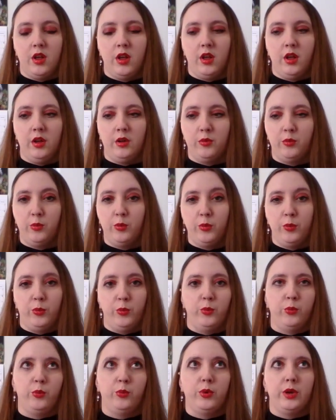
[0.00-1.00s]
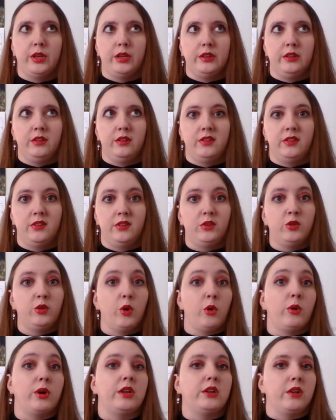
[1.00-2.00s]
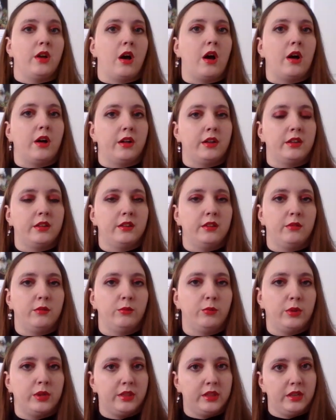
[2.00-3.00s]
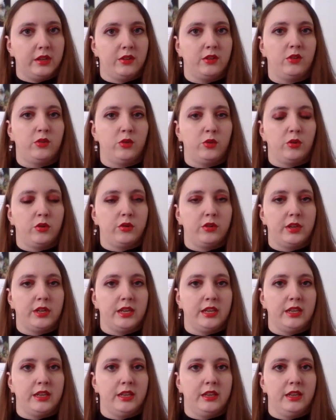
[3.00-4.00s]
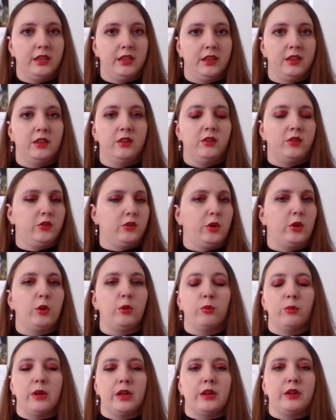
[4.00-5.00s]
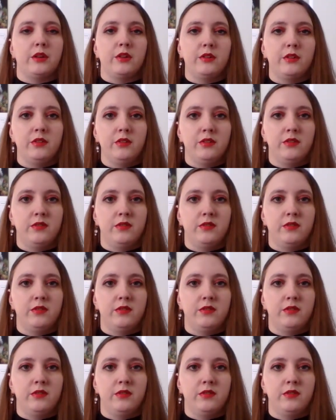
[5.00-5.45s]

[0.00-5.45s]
of what's going on within the story so well.